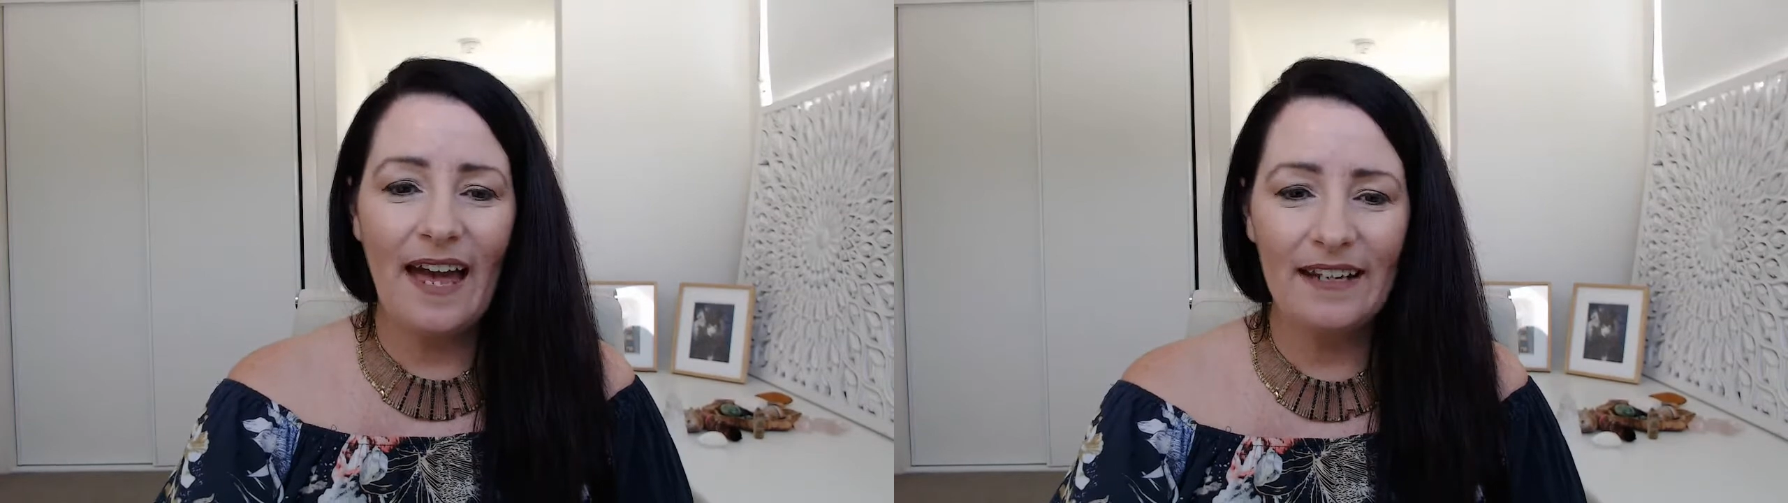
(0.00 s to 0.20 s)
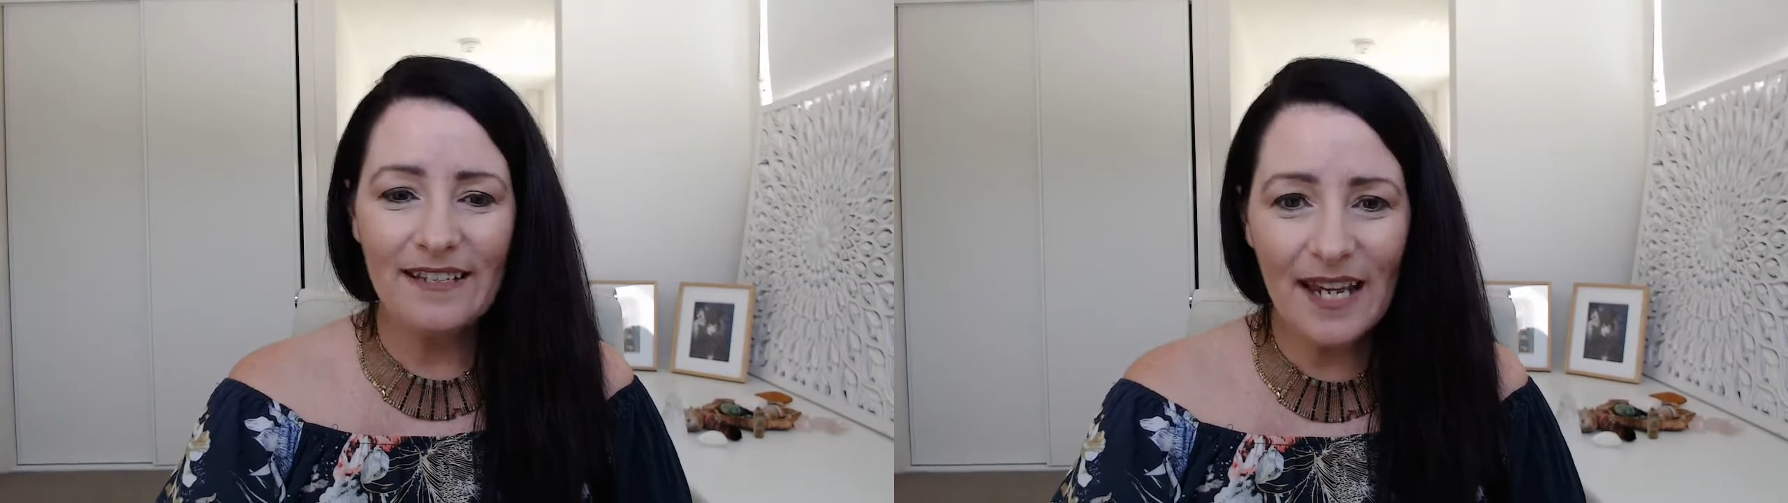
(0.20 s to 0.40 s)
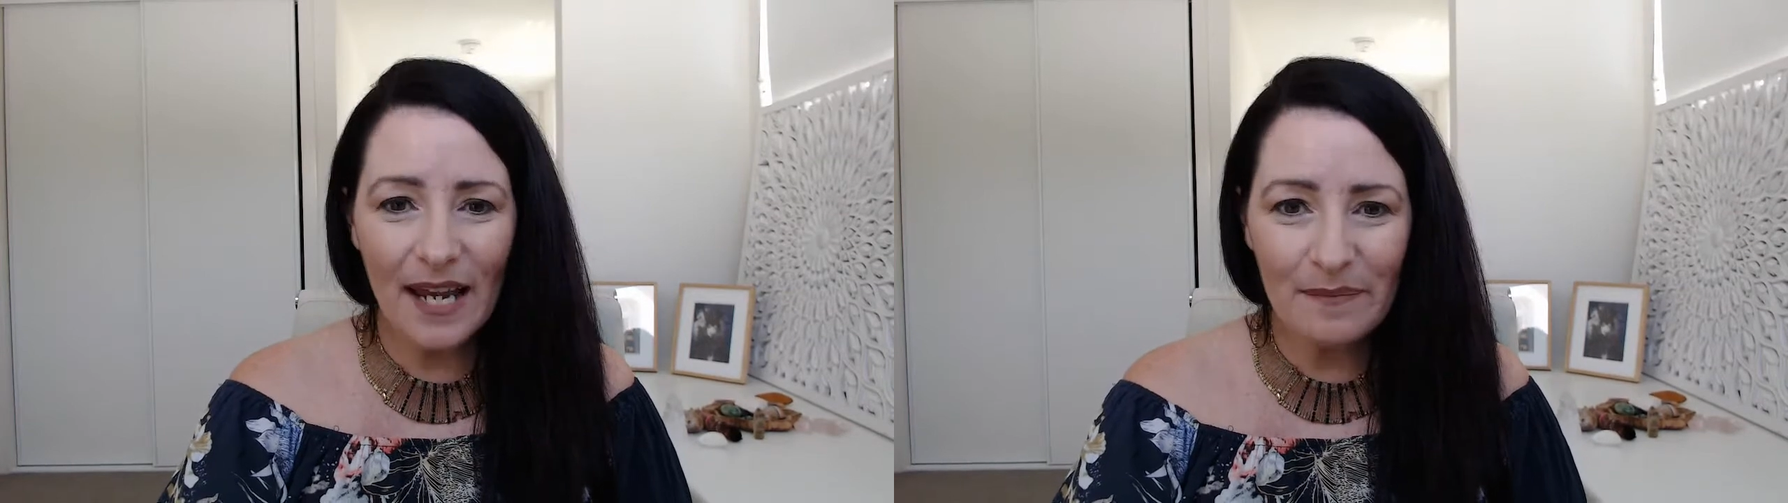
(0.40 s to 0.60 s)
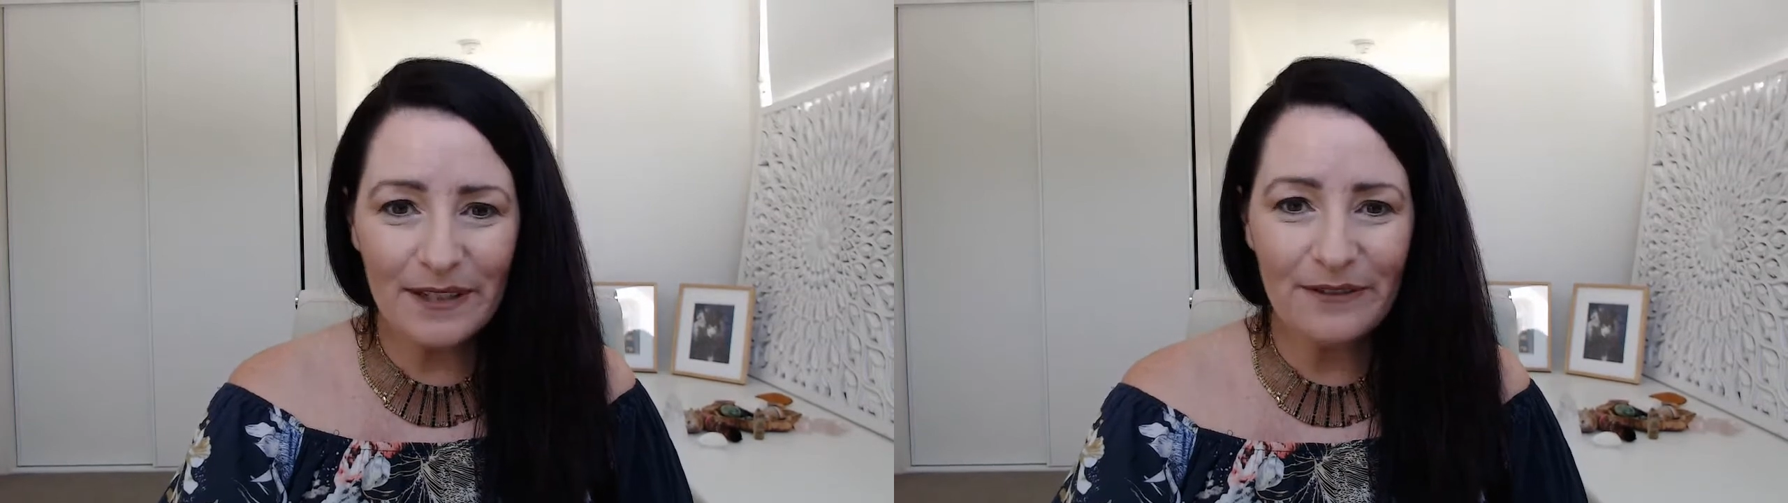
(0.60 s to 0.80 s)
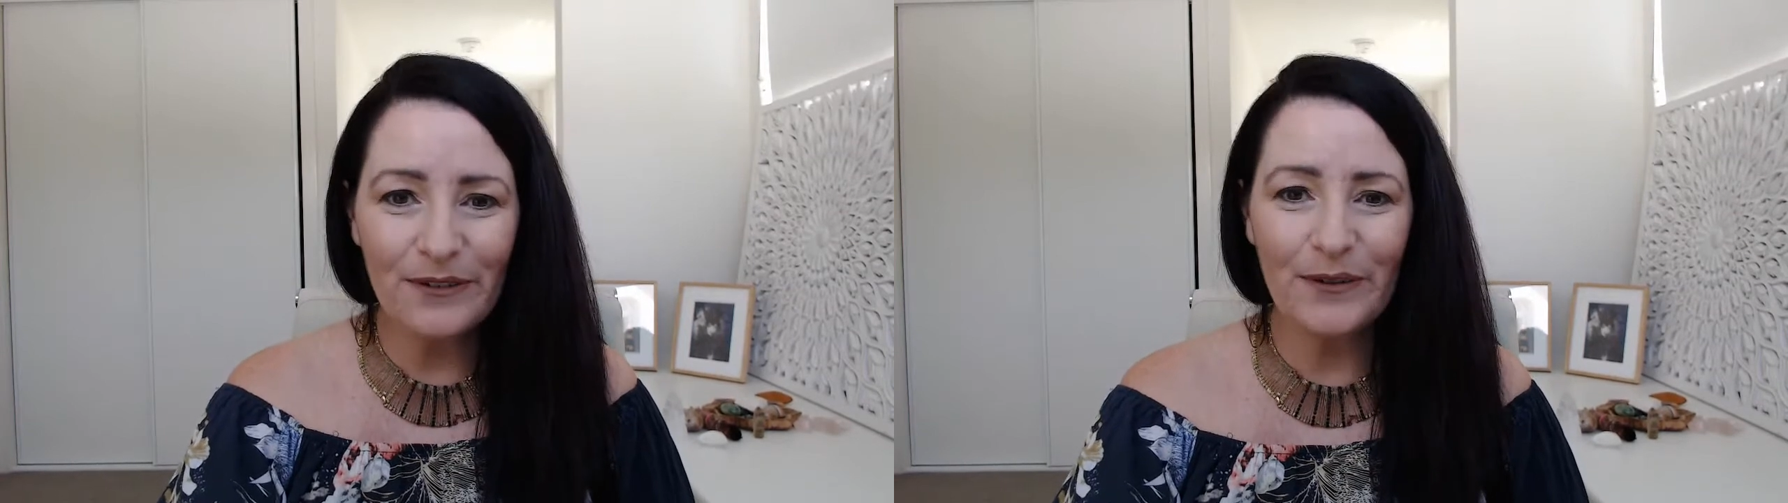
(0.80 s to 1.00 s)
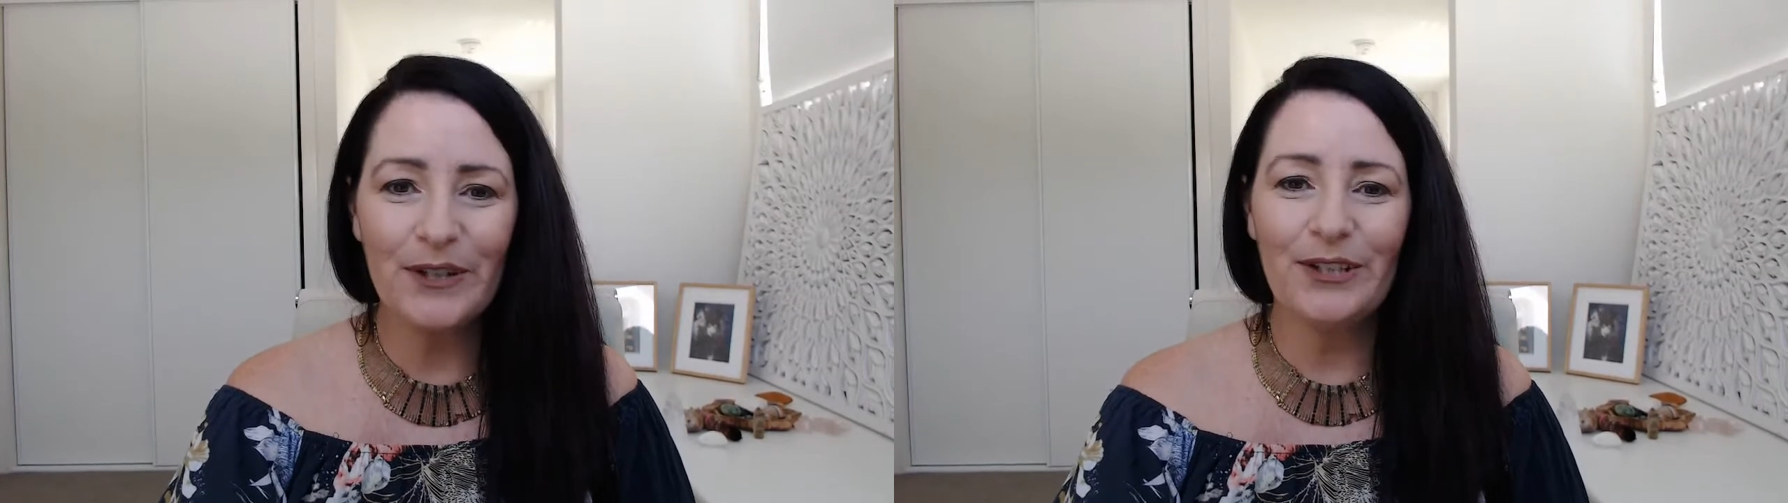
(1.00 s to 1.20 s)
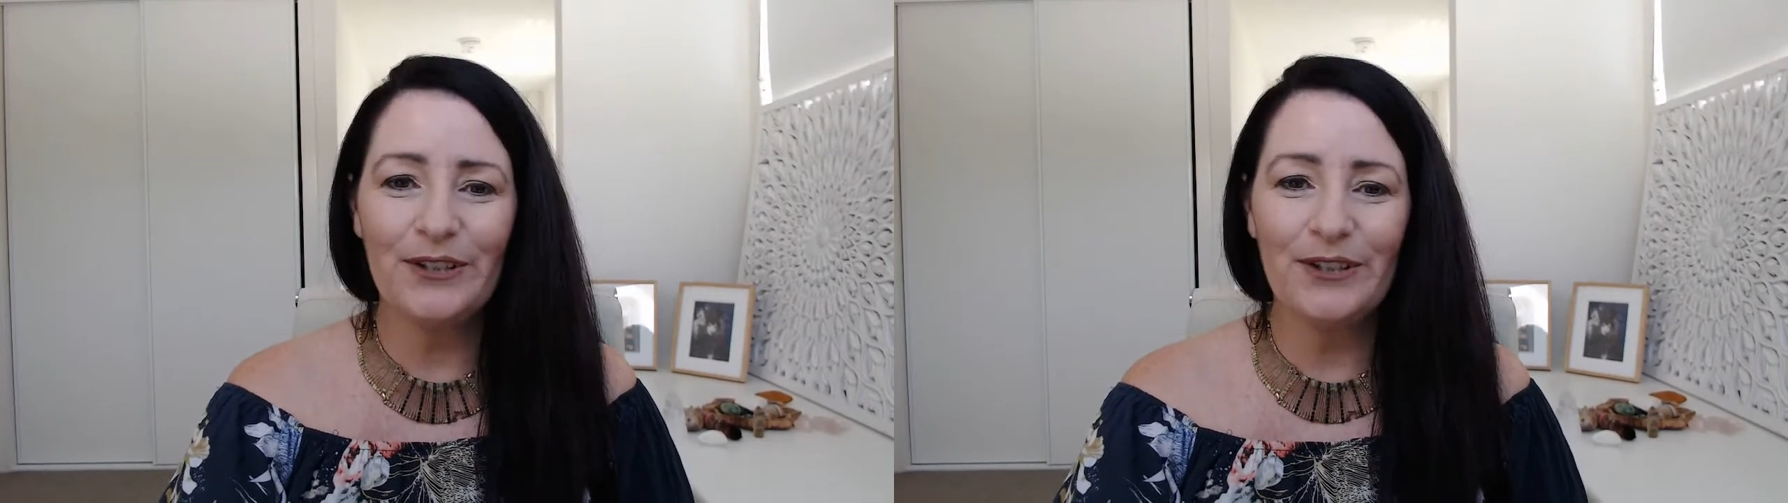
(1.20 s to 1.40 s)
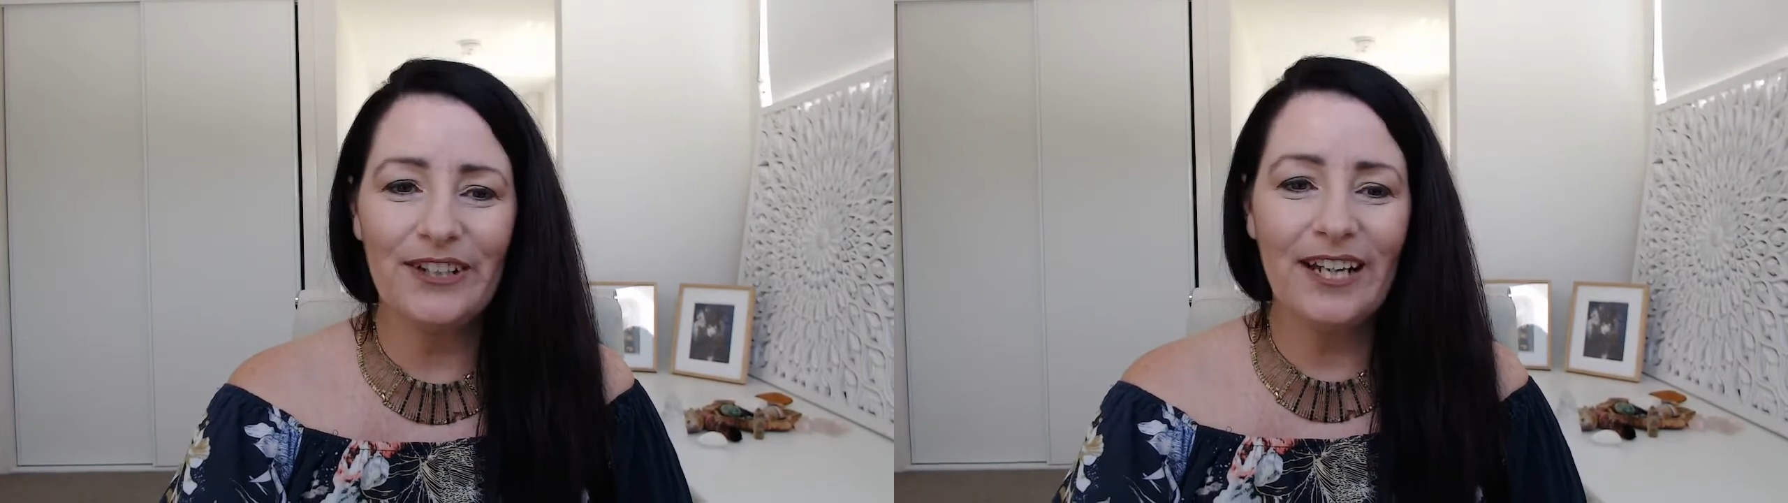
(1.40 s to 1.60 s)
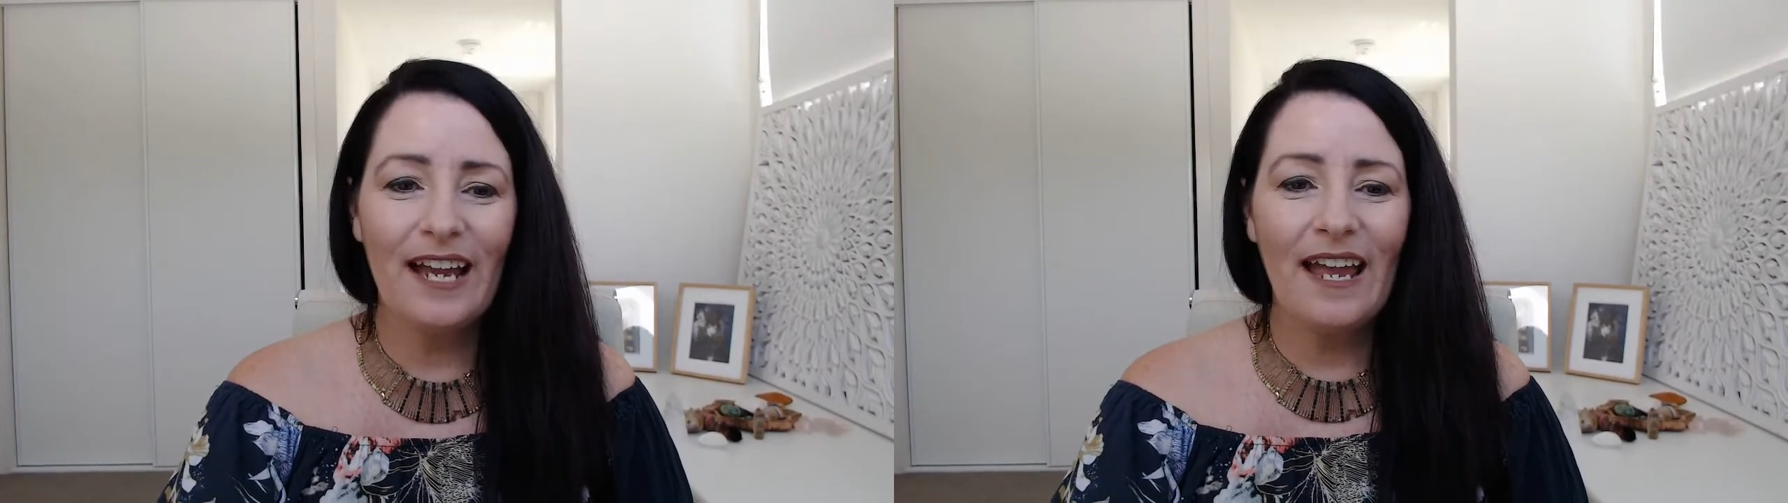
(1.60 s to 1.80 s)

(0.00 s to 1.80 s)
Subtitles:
and a template for you,